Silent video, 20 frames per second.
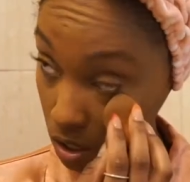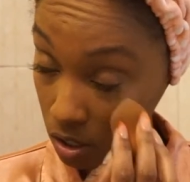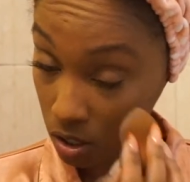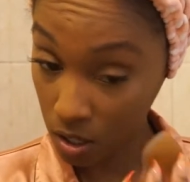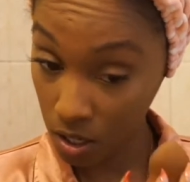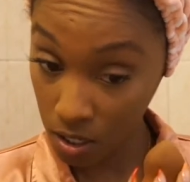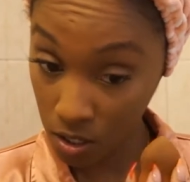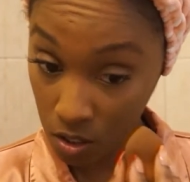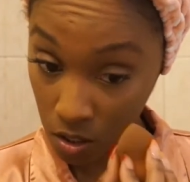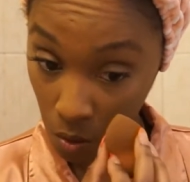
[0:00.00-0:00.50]

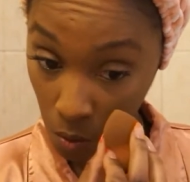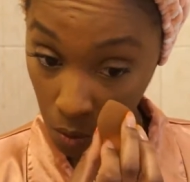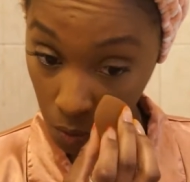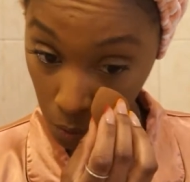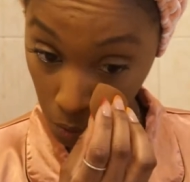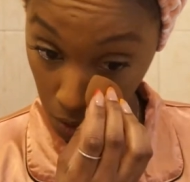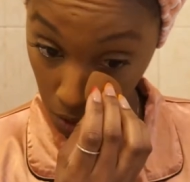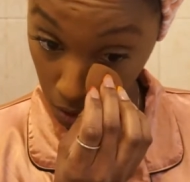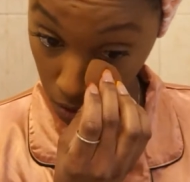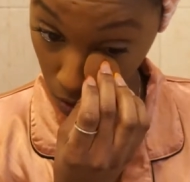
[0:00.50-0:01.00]
It's so
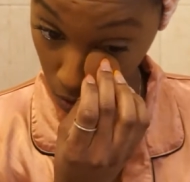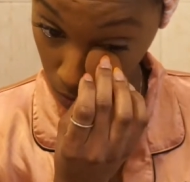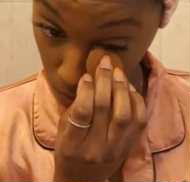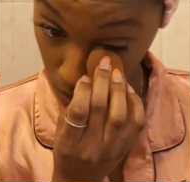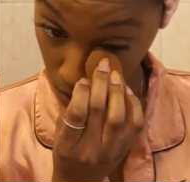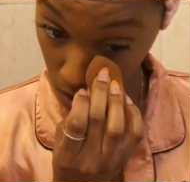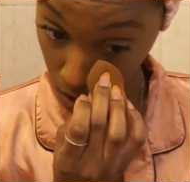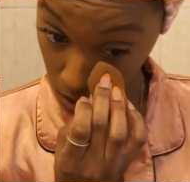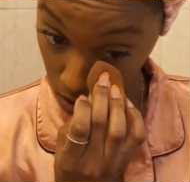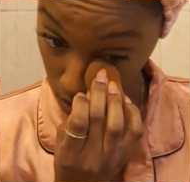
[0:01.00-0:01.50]
annoying though,
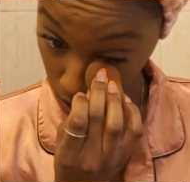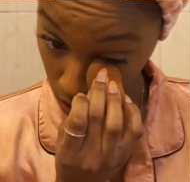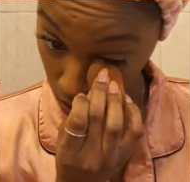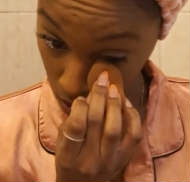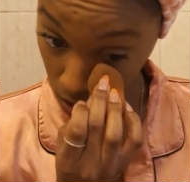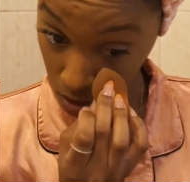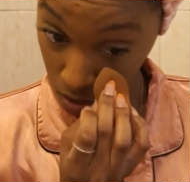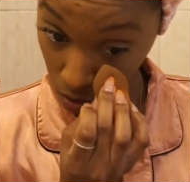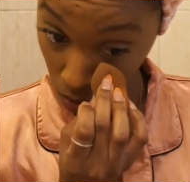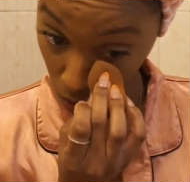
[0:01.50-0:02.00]
because like
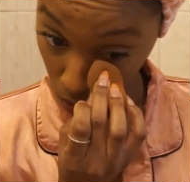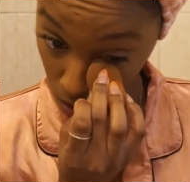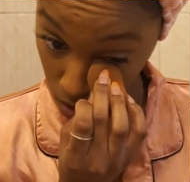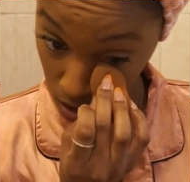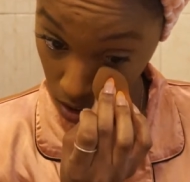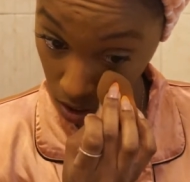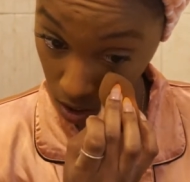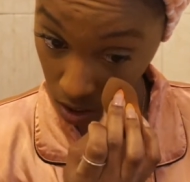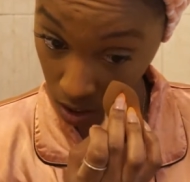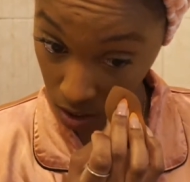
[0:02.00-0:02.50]
as soon as
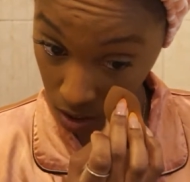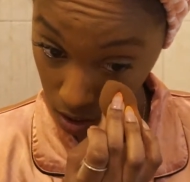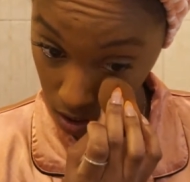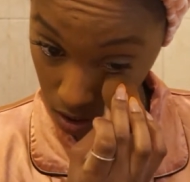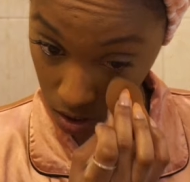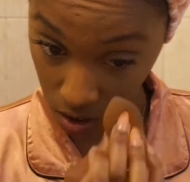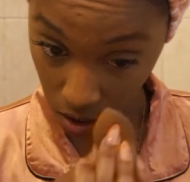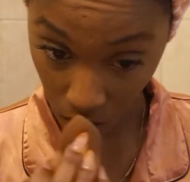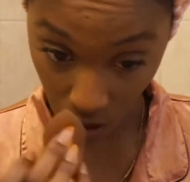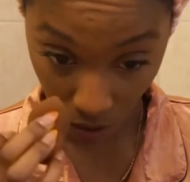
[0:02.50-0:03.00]
I
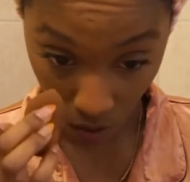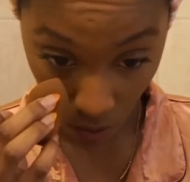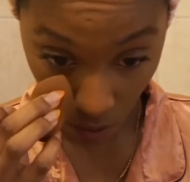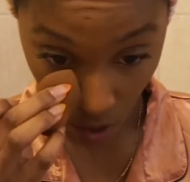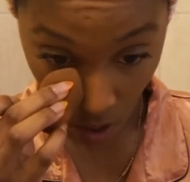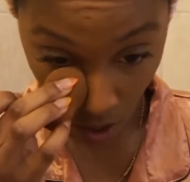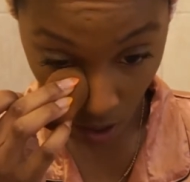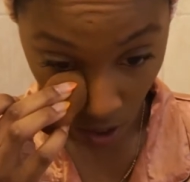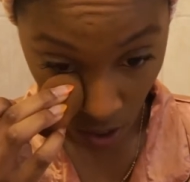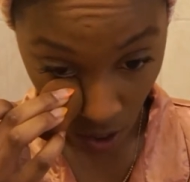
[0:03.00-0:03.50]
conceal,
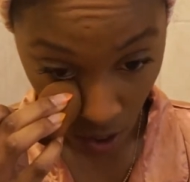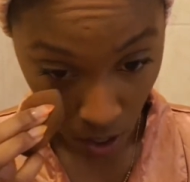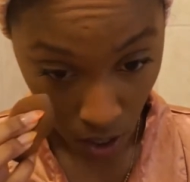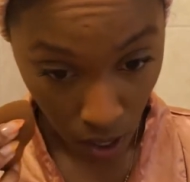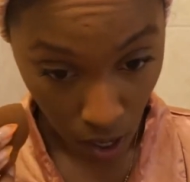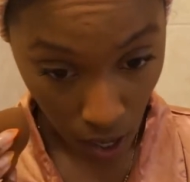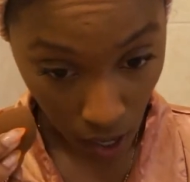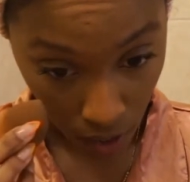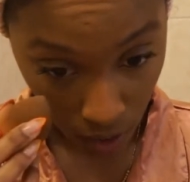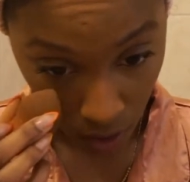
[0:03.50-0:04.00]

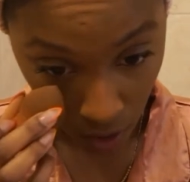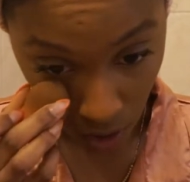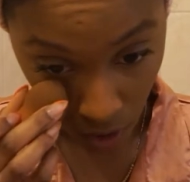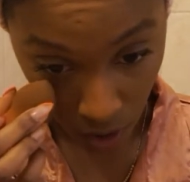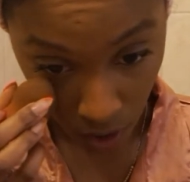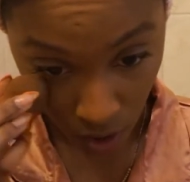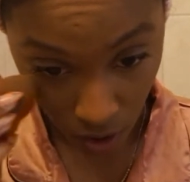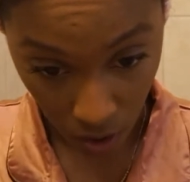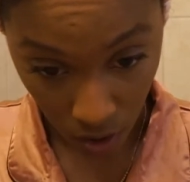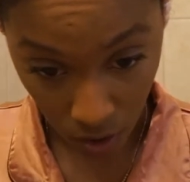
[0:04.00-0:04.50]
I
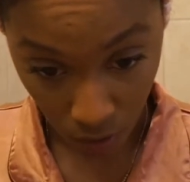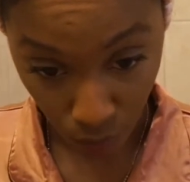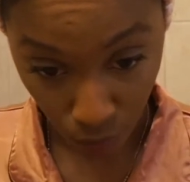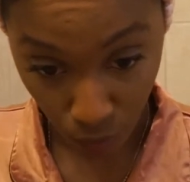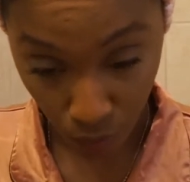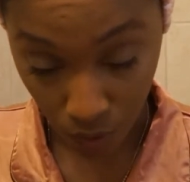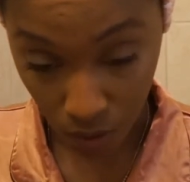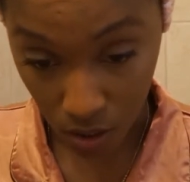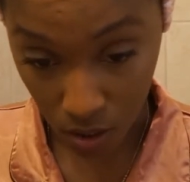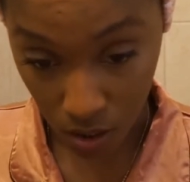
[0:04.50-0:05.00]
get
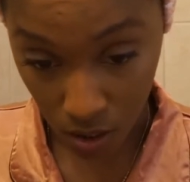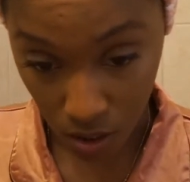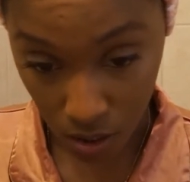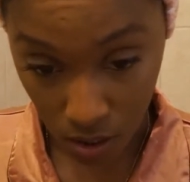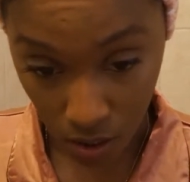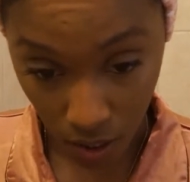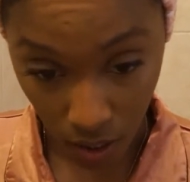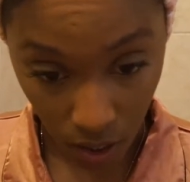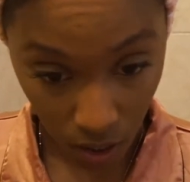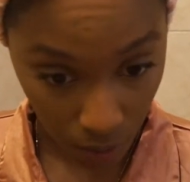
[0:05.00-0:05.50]
creases
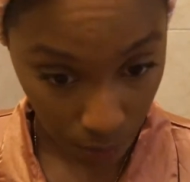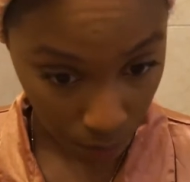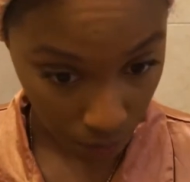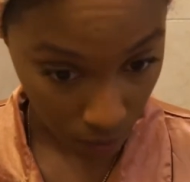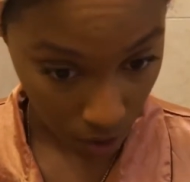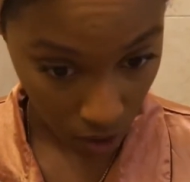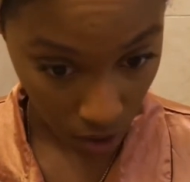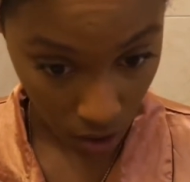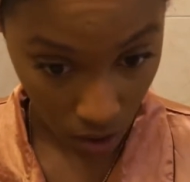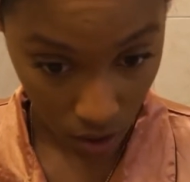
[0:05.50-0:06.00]
like
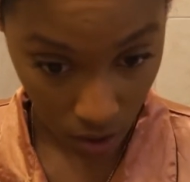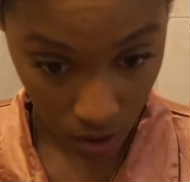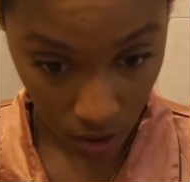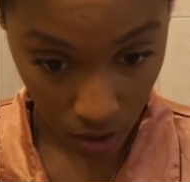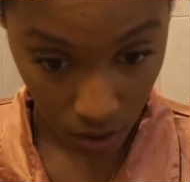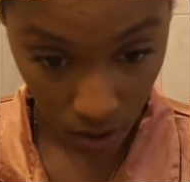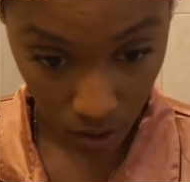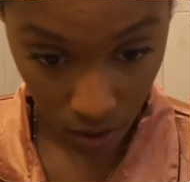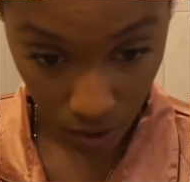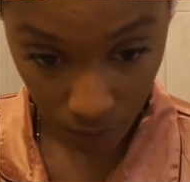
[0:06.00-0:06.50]

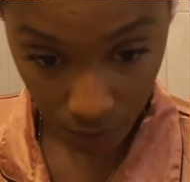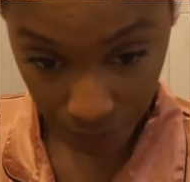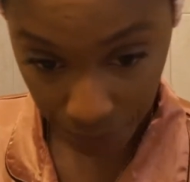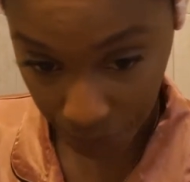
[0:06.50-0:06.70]
immediately